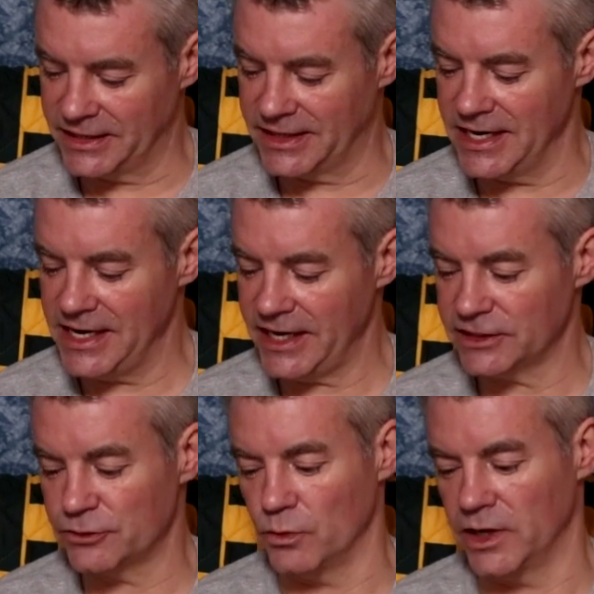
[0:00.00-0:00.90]
The
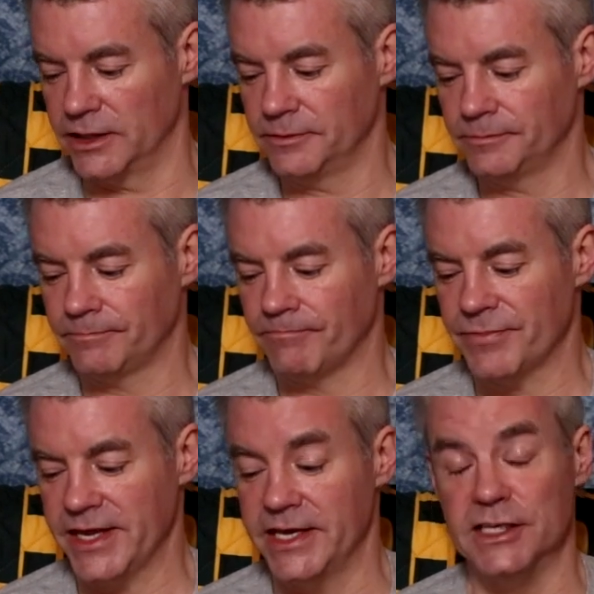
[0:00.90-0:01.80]
next one
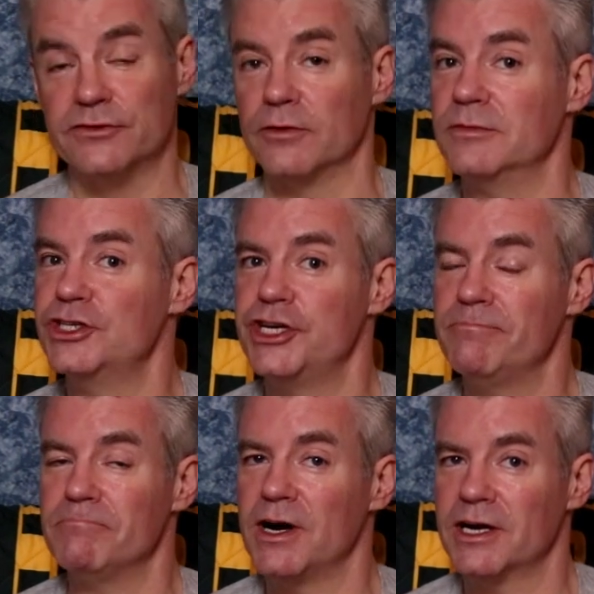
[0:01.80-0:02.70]
is from
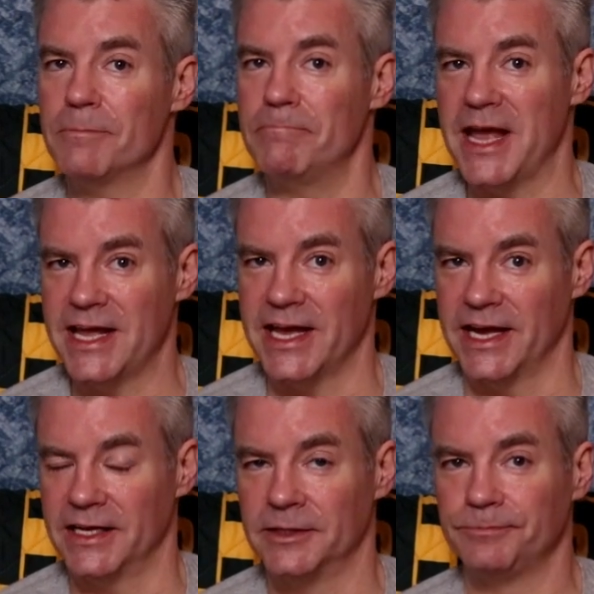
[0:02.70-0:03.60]
Chipmunk
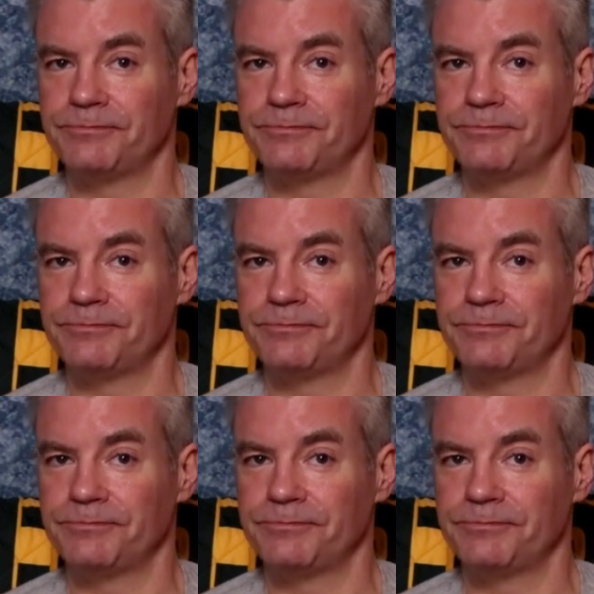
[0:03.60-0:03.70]
Baking.